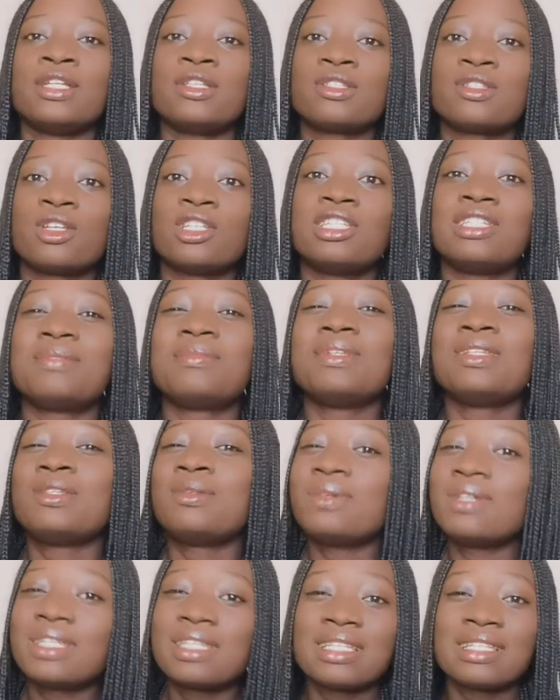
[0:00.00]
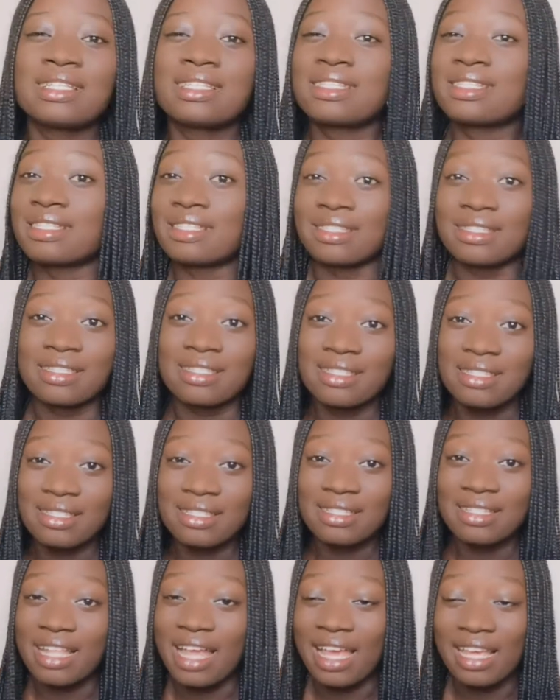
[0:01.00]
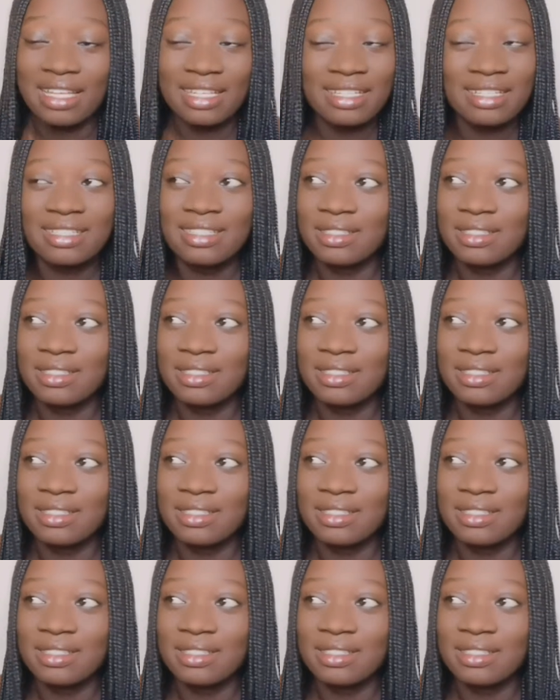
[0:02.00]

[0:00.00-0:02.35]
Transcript: So she's been doing it since, like,